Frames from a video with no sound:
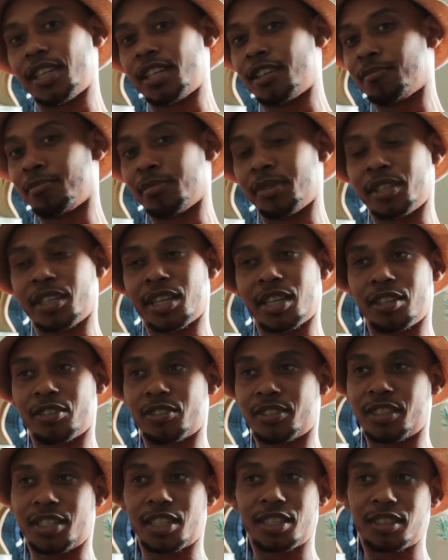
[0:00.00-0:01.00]
the
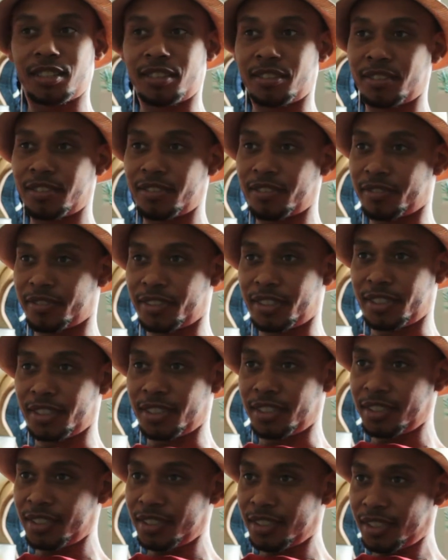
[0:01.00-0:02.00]
NBA or nothing,
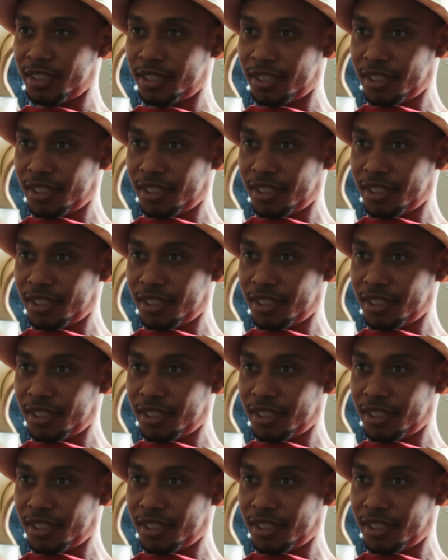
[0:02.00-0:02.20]
really.